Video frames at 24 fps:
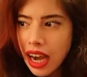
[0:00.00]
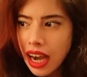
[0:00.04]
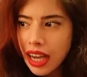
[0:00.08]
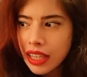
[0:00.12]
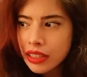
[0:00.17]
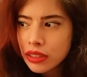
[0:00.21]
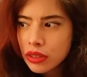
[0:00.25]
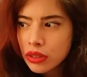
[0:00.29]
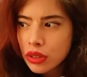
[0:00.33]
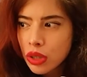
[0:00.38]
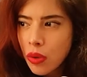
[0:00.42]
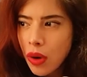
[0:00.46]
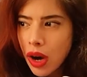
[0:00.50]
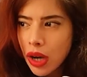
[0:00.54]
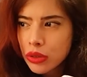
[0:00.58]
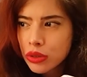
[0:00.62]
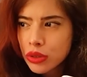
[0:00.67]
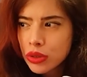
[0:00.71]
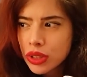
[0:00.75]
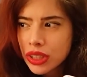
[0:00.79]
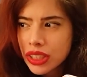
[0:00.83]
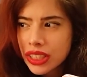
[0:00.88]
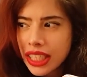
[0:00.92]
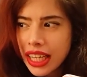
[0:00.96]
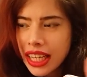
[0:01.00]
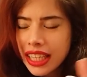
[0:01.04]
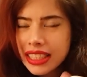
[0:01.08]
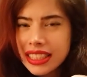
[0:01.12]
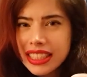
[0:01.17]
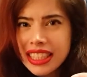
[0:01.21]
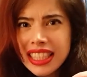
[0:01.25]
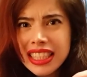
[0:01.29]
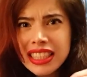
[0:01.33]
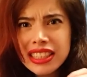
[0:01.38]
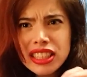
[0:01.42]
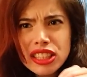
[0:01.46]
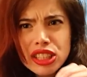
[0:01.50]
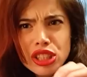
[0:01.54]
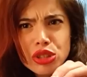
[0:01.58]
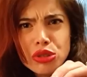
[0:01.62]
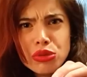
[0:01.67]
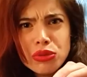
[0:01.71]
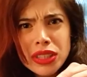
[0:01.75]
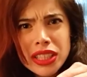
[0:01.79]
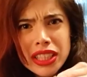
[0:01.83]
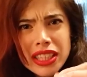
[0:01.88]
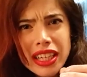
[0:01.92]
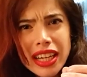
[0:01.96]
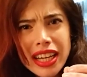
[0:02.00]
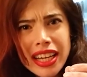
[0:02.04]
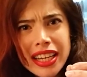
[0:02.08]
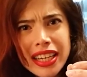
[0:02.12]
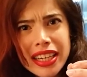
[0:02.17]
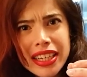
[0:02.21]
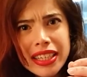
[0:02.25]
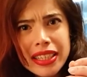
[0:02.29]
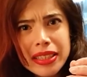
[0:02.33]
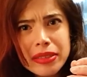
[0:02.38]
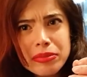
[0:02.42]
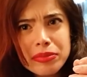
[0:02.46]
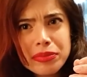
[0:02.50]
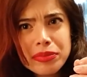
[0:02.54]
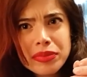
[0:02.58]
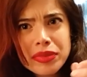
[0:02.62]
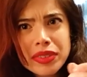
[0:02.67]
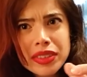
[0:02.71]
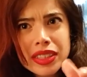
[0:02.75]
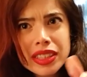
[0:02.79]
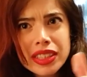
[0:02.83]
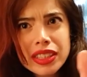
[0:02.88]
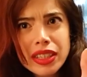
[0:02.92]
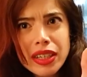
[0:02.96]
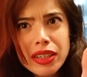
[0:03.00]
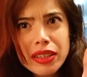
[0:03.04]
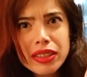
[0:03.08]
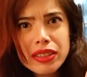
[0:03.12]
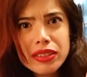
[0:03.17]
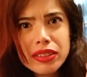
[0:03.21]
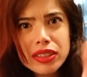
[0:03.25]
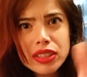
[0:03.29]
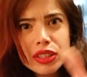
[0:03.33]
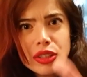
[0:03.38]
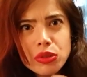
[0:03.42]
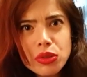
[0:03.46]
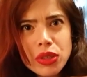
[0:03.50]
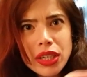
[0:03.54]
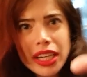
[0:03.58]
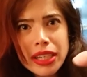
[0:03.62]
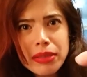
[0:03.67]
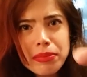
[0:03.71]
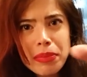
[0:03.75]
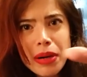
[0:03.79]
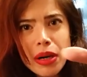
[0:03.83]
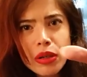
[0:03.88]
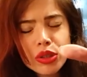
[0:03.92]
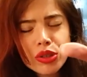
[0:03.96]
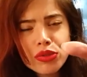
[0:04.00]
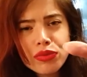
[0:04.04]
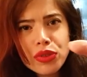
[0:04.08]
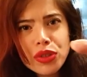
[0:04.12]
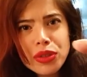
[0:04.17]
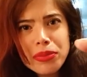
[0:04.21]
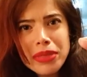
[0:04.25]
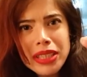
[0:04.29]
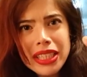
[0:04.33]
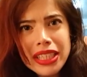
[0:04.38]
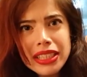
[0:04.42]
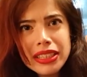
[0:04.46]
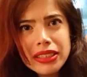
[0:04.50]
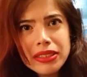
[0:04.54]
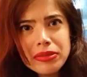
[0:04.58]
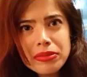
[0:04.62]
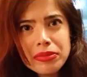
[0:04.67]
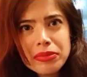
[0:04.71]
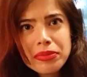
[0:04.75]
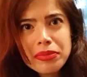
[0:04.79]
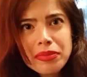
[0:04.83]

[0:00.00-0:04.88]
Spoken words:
I don't know how to say it, industry. You can pause for a minute.